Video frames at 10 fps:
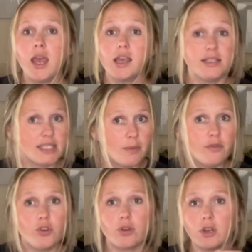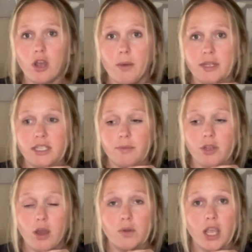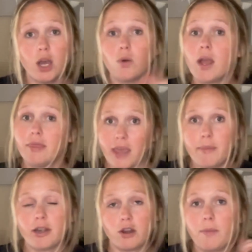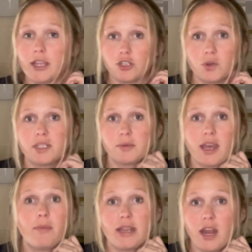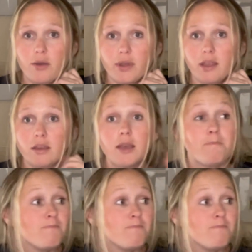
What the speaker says: And some of you are going to comment down below and go, they better not make a choice without me knowing.